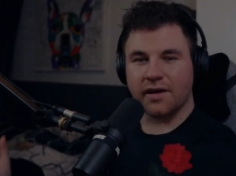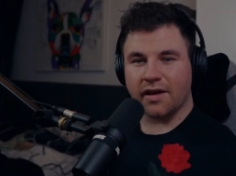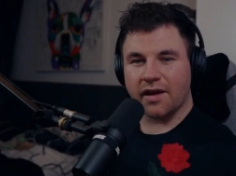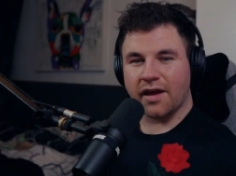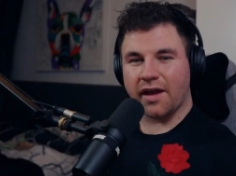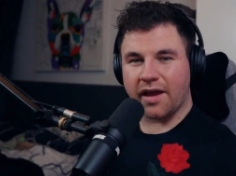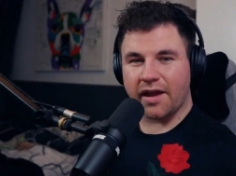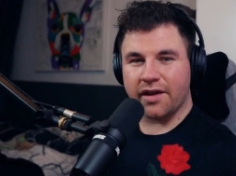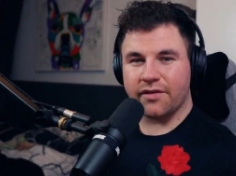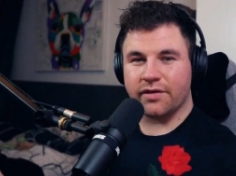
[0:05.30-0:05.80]

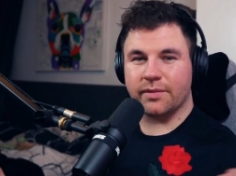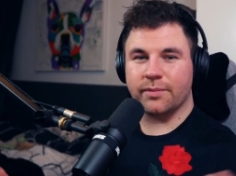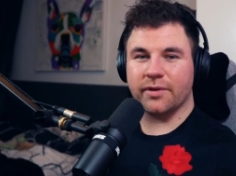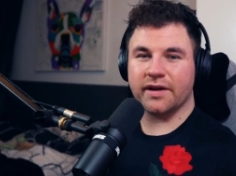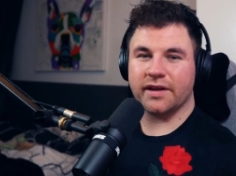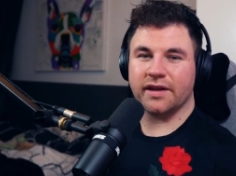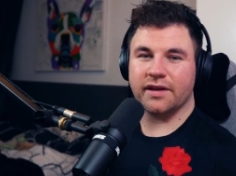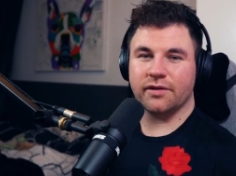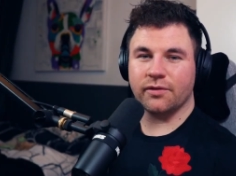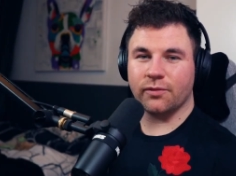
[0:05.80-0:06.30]
Hey
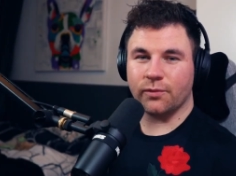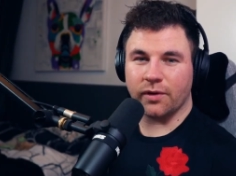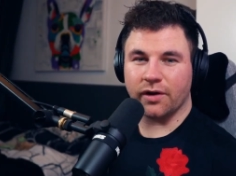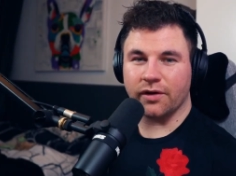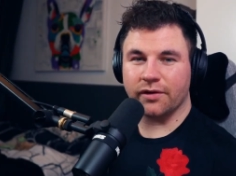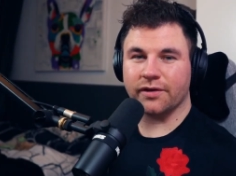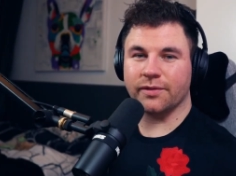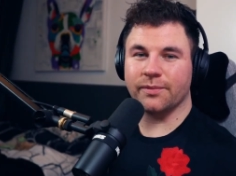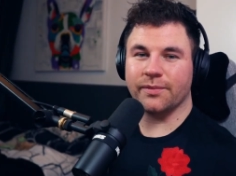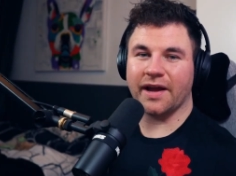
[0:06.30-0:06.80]
everybody,
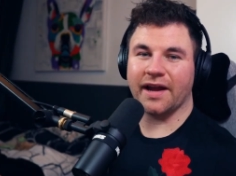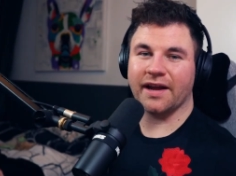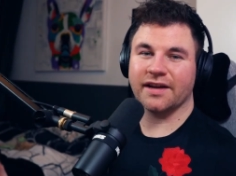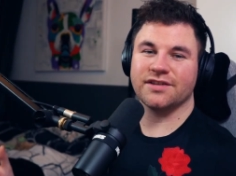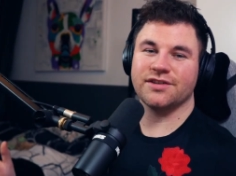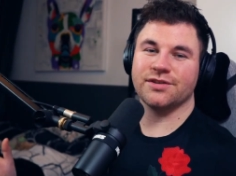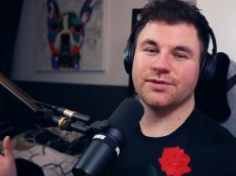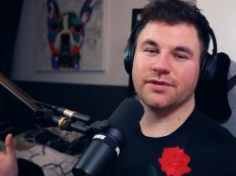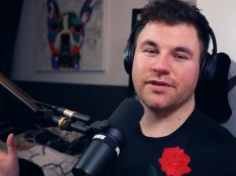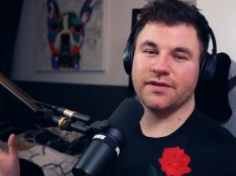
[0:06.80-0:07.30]
welcome back
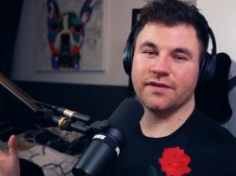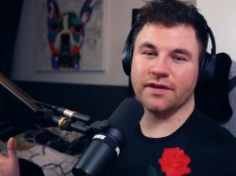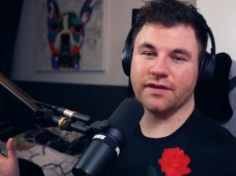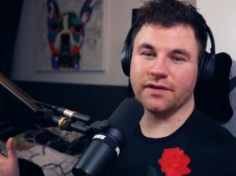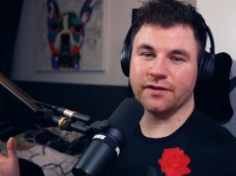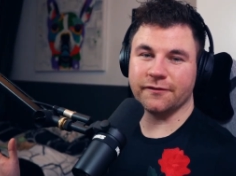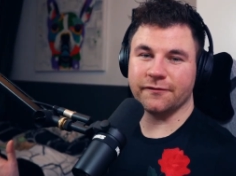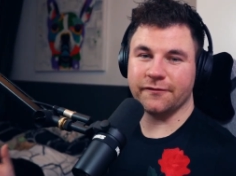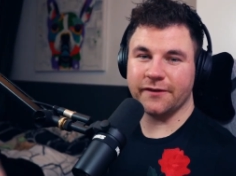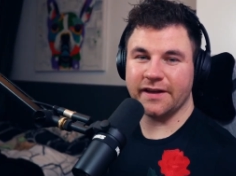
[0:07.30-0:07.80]
to
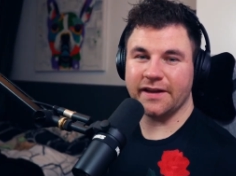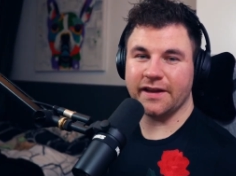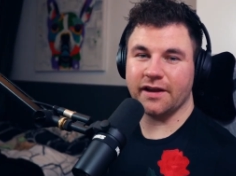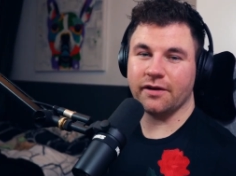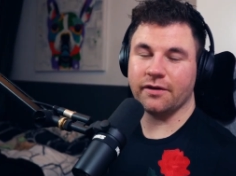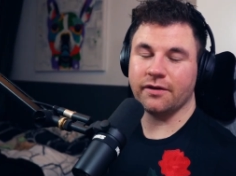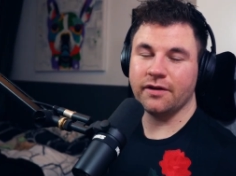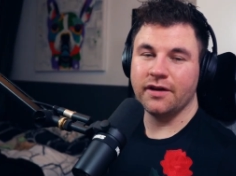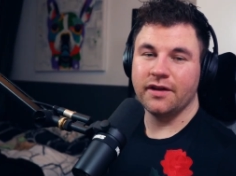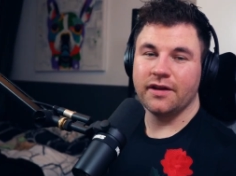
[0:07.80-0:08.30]
another
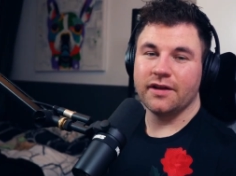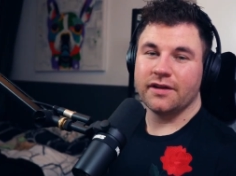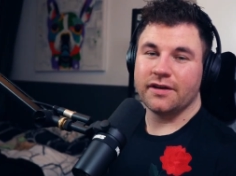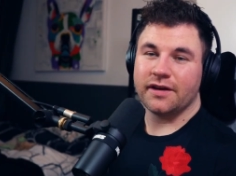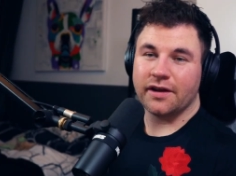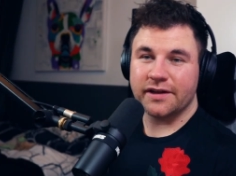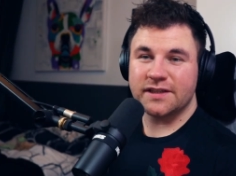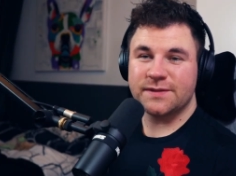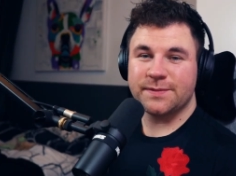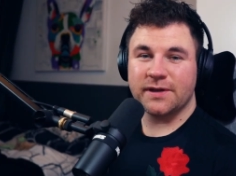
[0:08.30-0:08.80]
video.
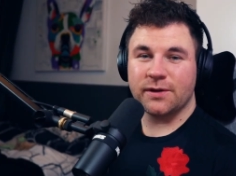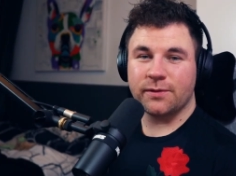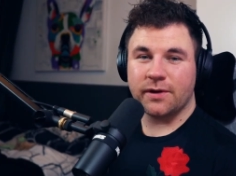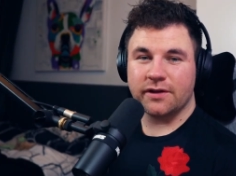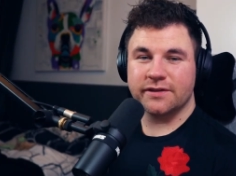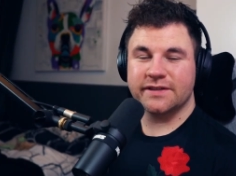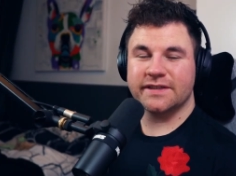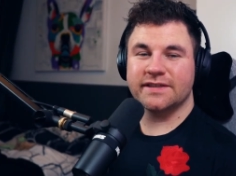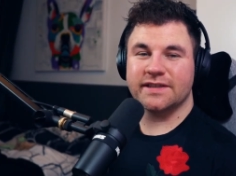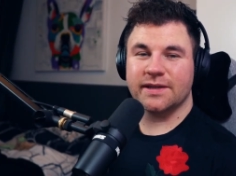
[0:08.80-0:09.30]
Now it's been a
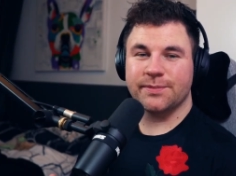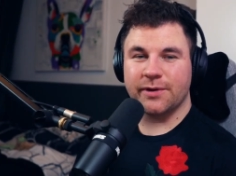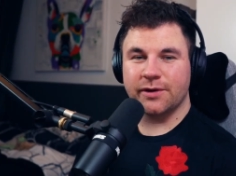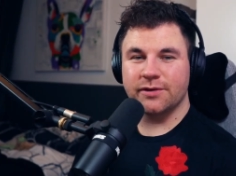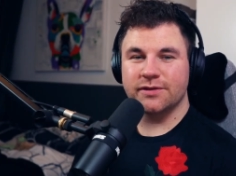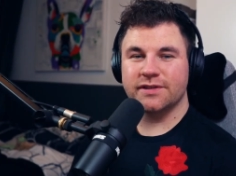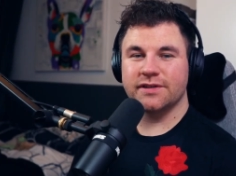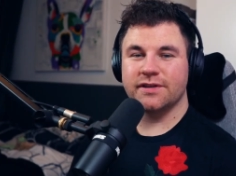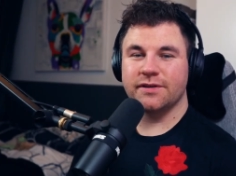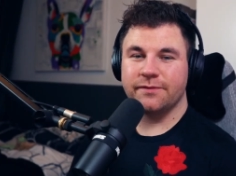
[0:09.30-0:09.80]
while since I
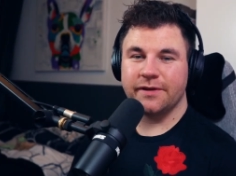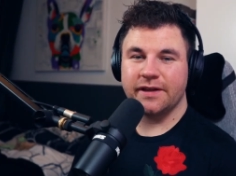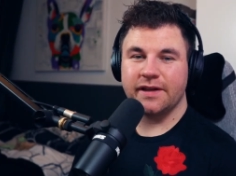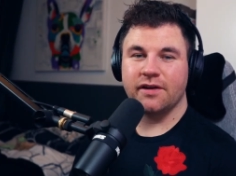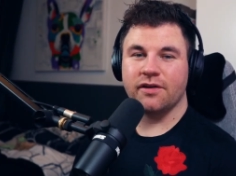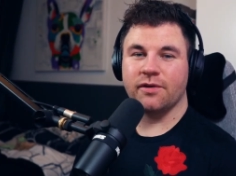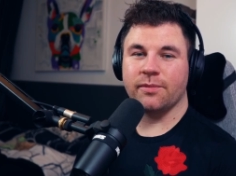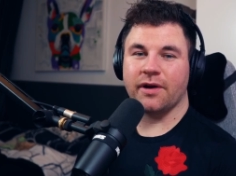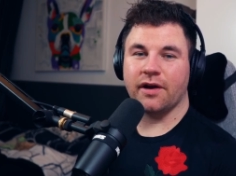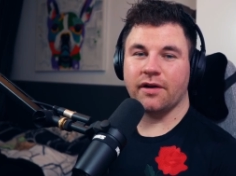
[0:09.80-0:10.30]
posted a
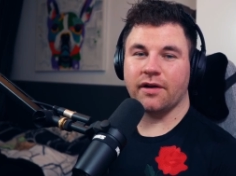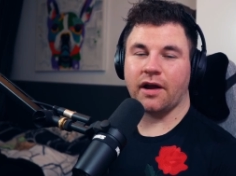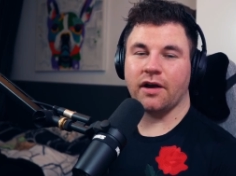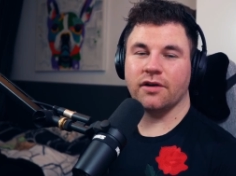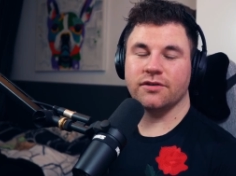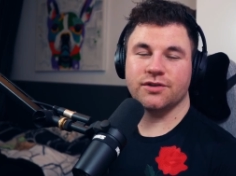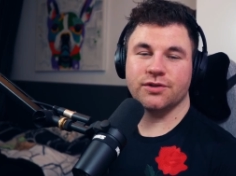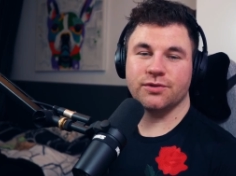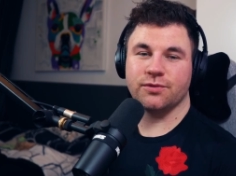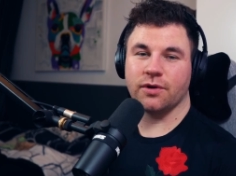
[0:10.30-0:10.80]
video about how
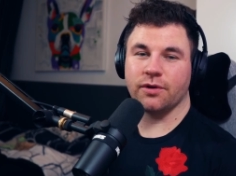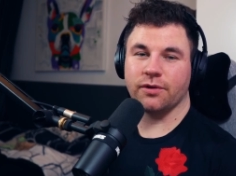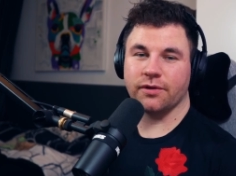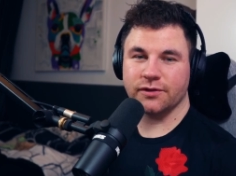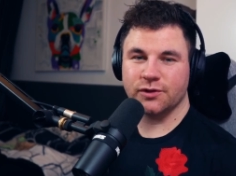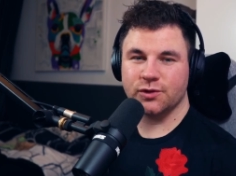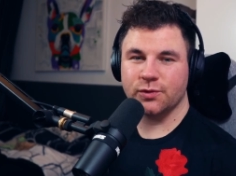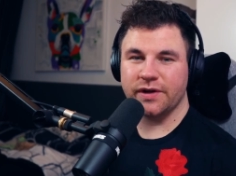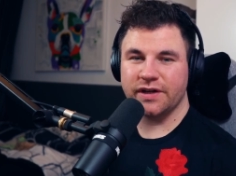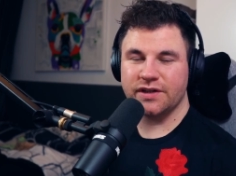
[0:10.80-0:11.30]
to grow on
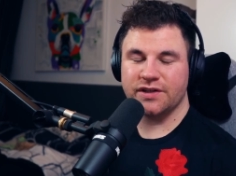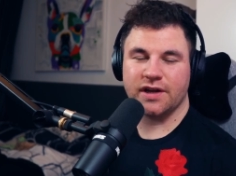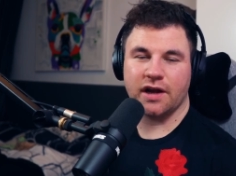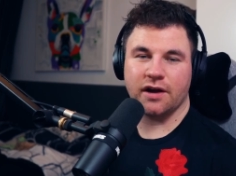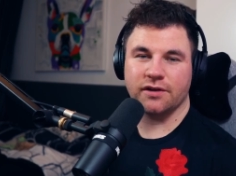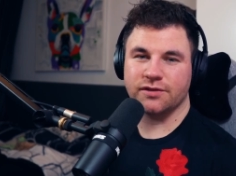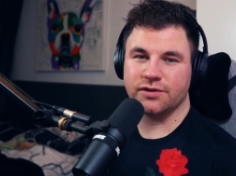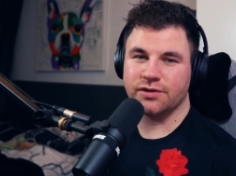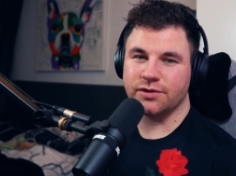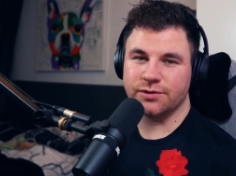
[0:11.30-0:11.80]
Twitch, how
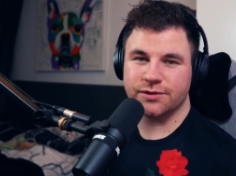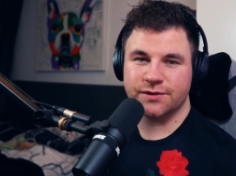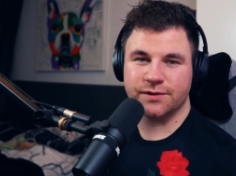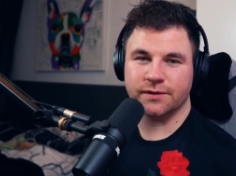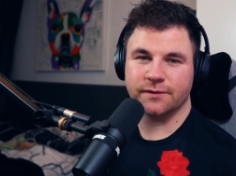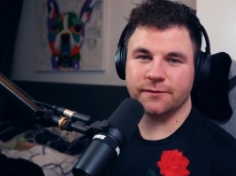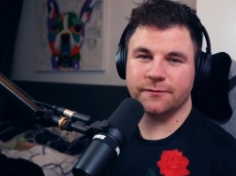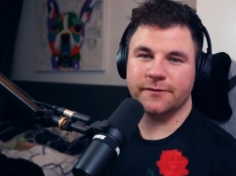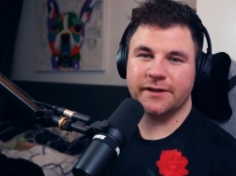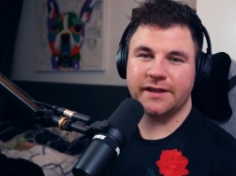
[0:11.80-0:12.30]
to do
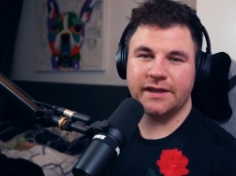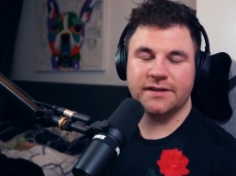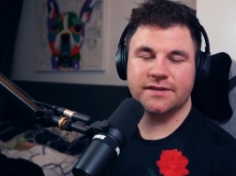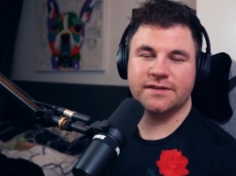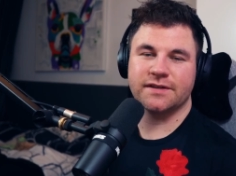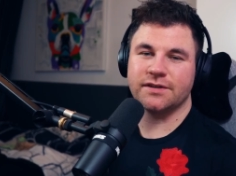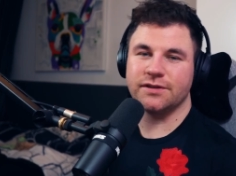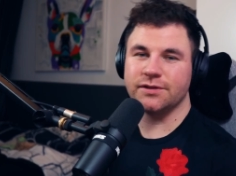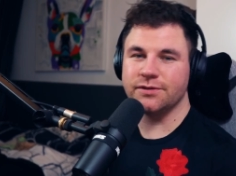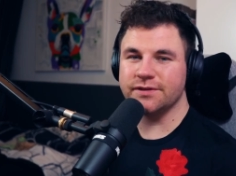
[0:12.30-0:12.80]
certain things,
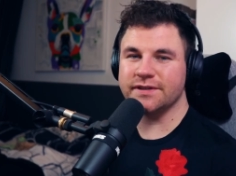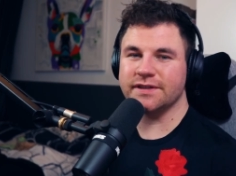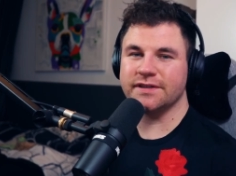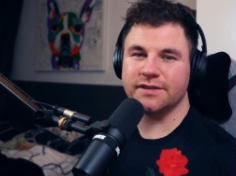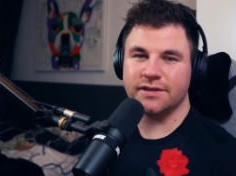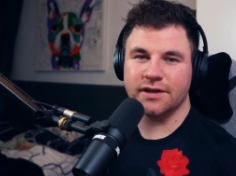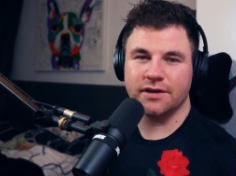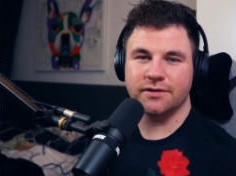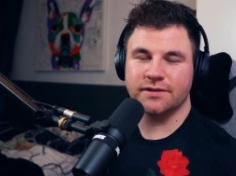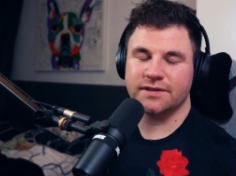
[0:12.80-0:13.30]
the do's and
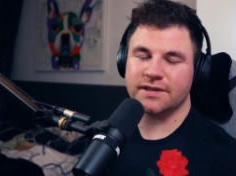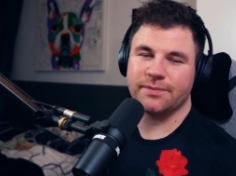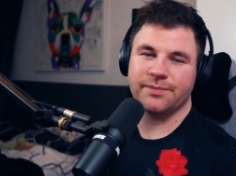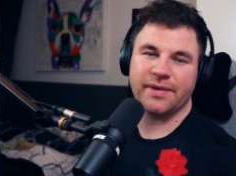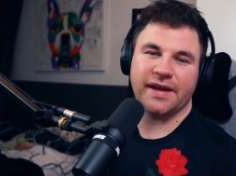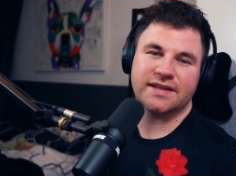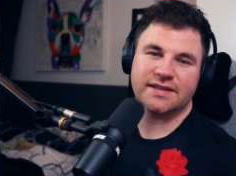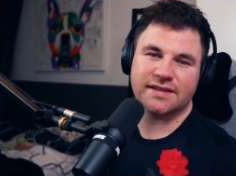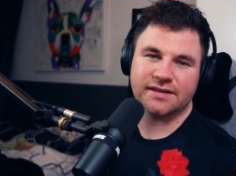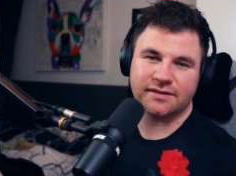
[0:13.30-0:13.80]
don'ts, and
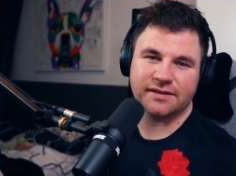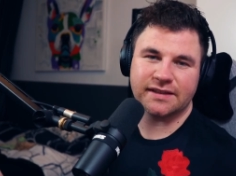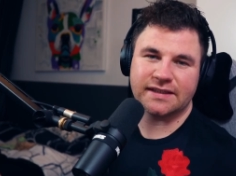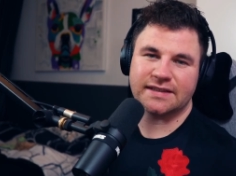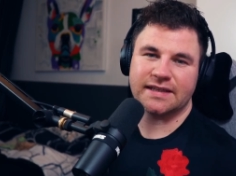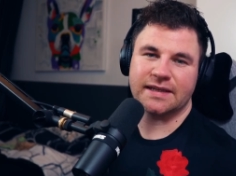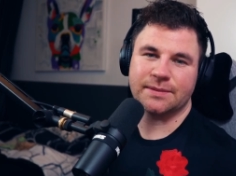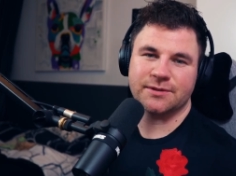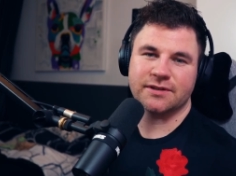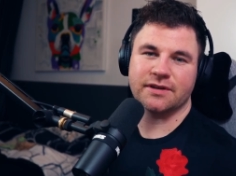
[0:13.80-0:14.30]
basically
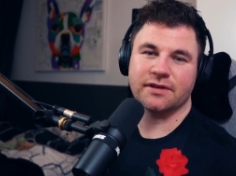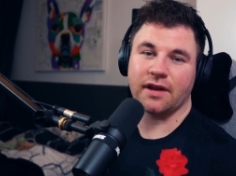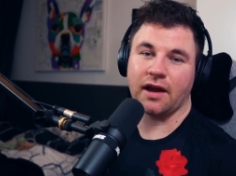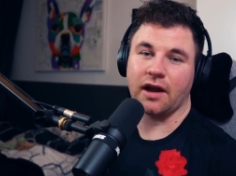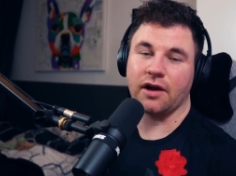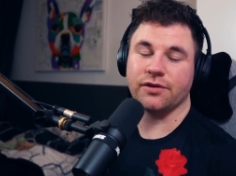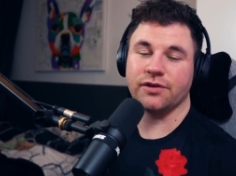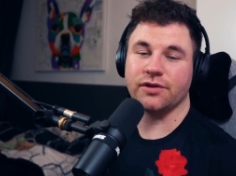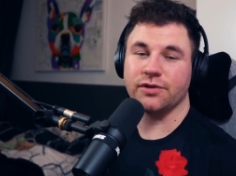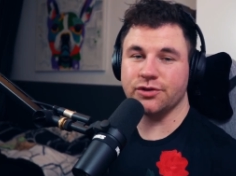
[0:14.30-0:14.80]
tips on
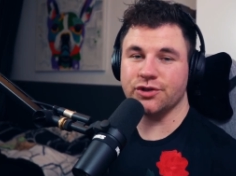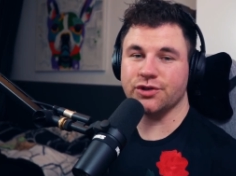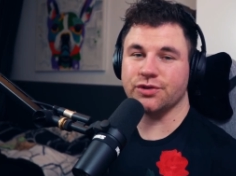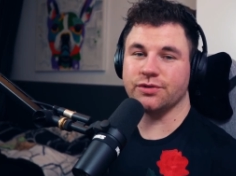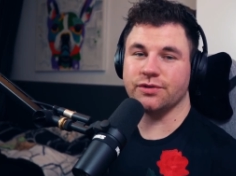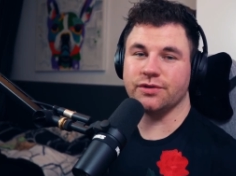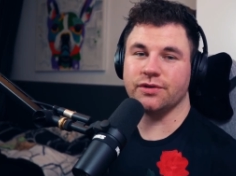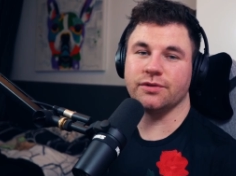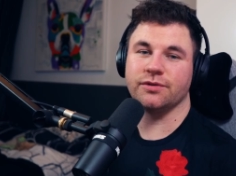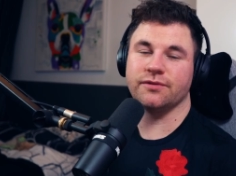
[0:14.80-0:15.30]
how you
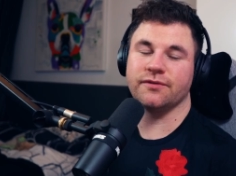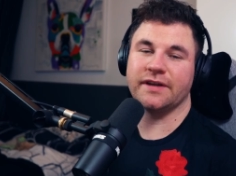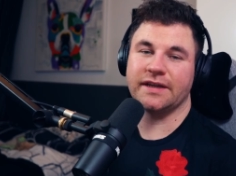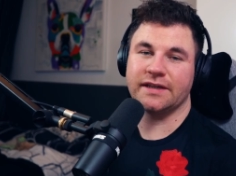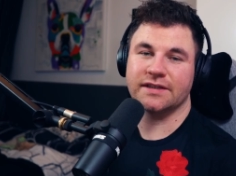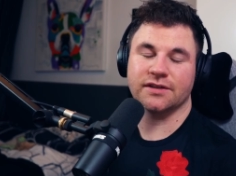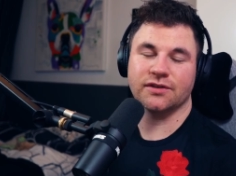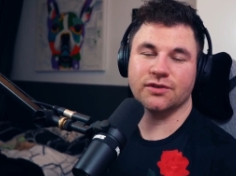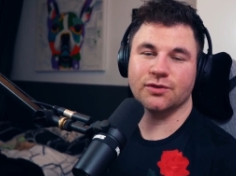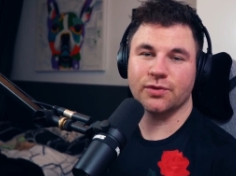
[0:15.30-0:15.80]
should do
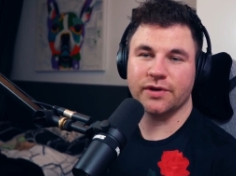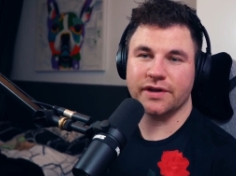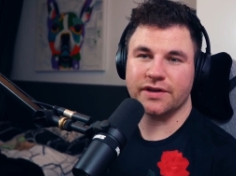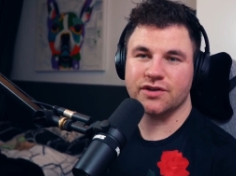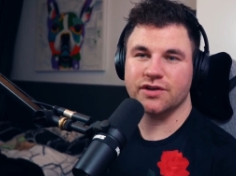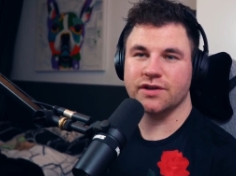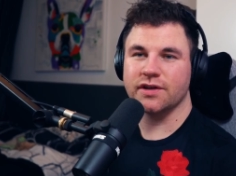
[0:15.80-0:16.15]
things on Twitch.